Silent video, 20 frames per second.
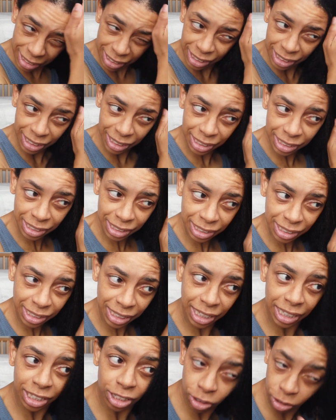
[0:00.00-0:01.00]
And
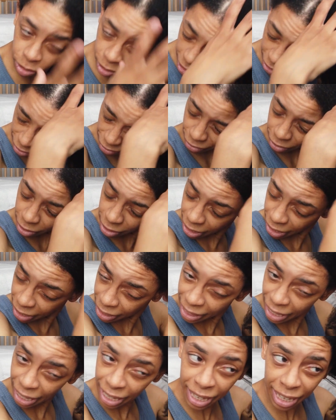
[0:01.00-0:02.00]
I know, I feel
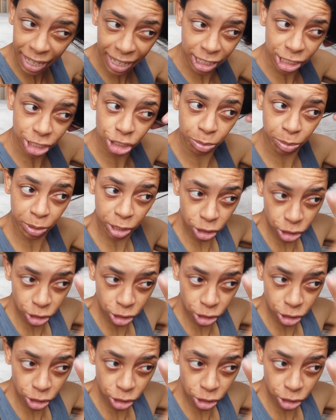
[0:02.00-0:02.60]
like that, like I should be